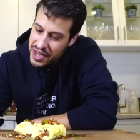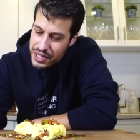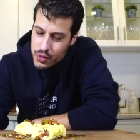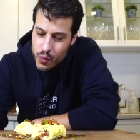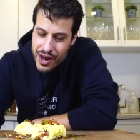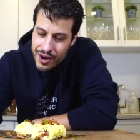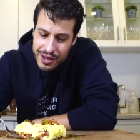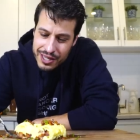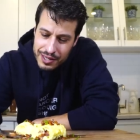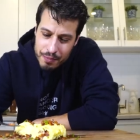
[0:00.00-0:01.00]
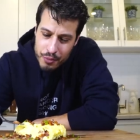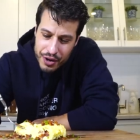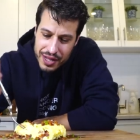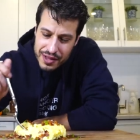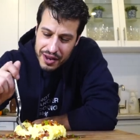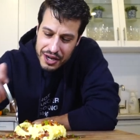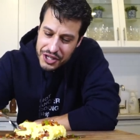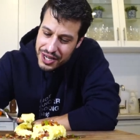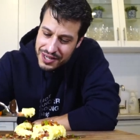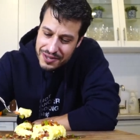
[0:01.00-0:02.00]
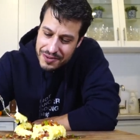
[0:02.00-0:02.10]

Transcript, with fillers: It's weirdly pretty delicious.